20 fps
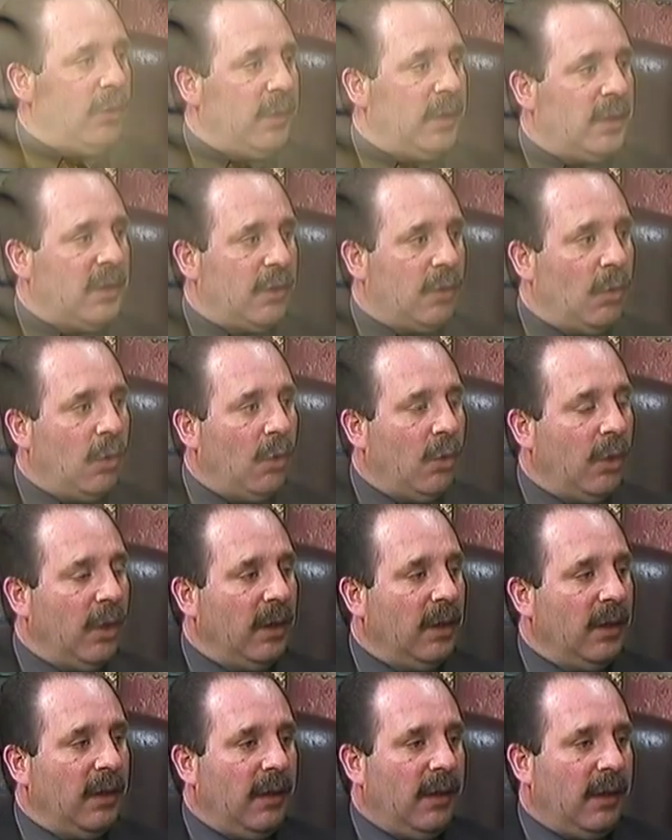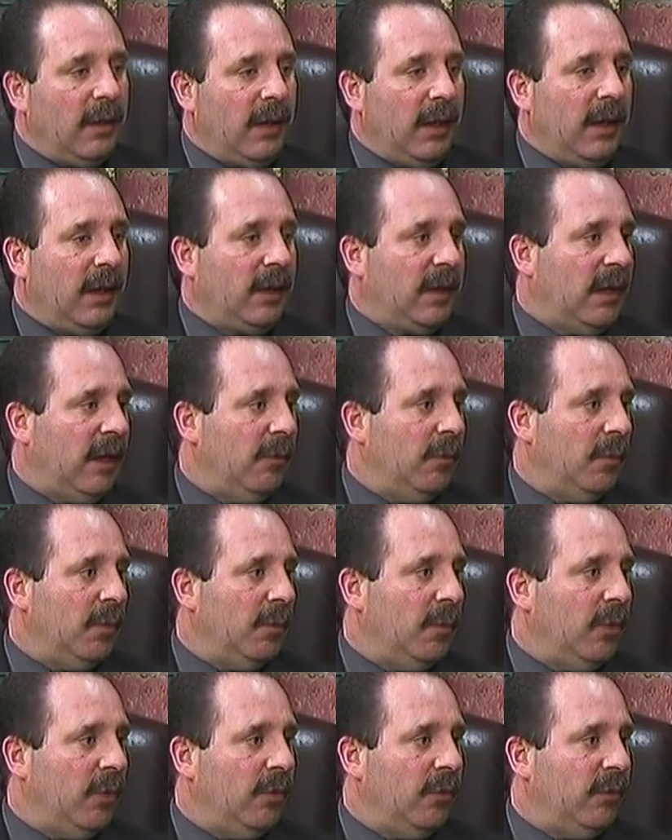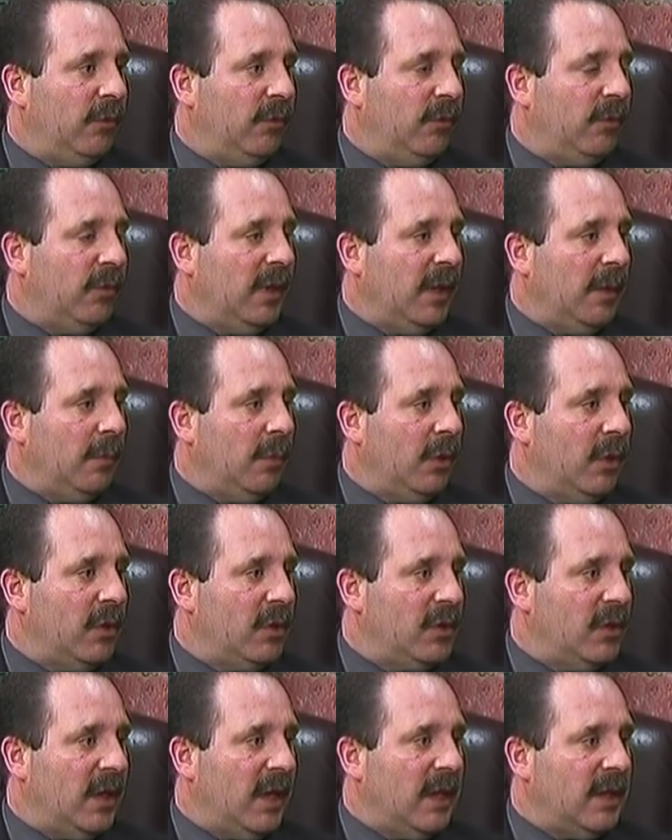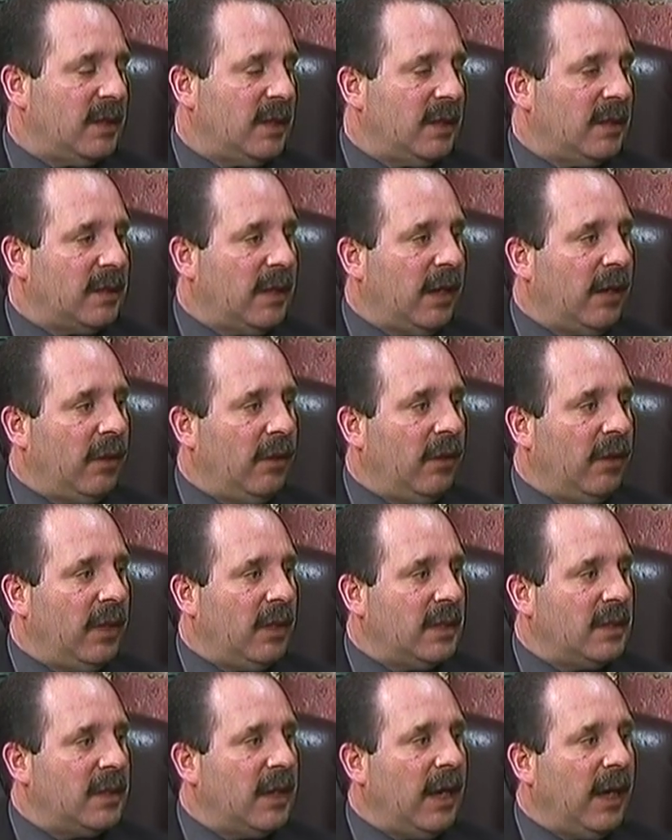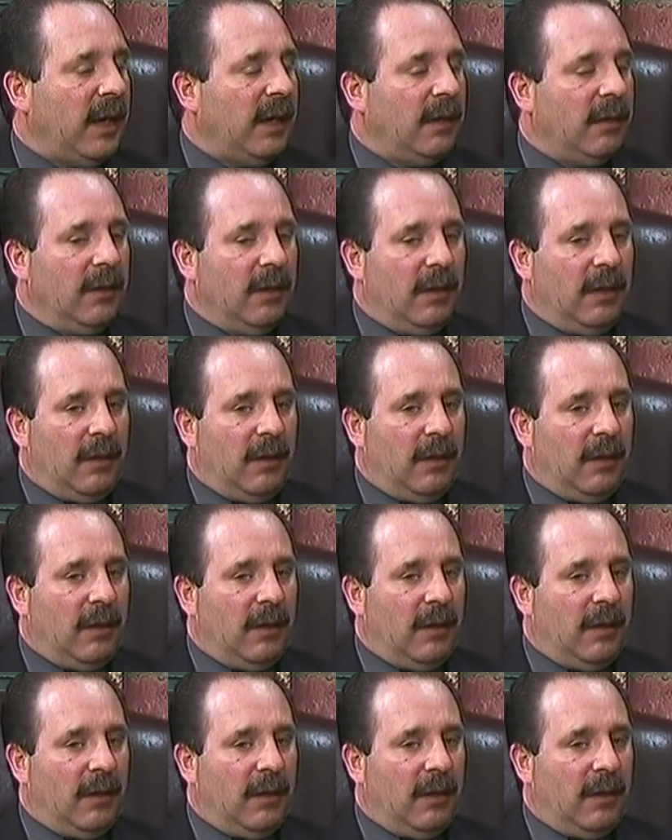into court and can remove that person as executor of the estate.